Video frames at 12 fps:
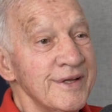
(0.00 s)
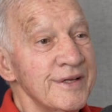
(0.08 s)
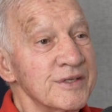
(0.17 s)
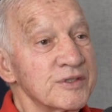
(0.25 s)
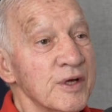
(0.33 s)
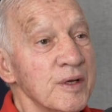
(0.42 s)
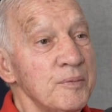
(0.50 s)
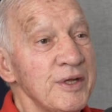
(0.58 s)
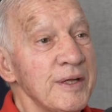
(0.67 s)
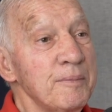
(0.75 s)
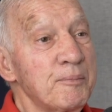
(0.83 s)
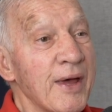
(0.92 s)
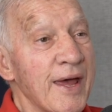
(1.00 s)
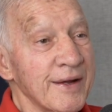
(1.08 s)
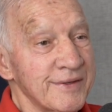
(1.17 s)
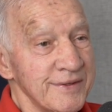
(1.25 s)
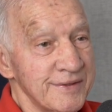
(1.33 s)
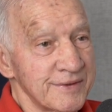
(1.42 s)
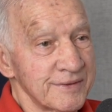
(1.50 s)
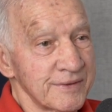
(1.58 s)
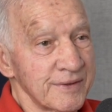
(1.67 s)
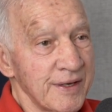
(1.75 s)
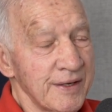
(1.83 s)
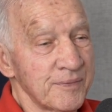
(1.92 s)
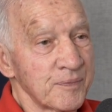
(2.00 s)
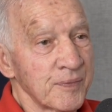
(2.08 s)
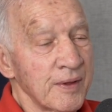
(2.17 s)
is going to be impacted, okay?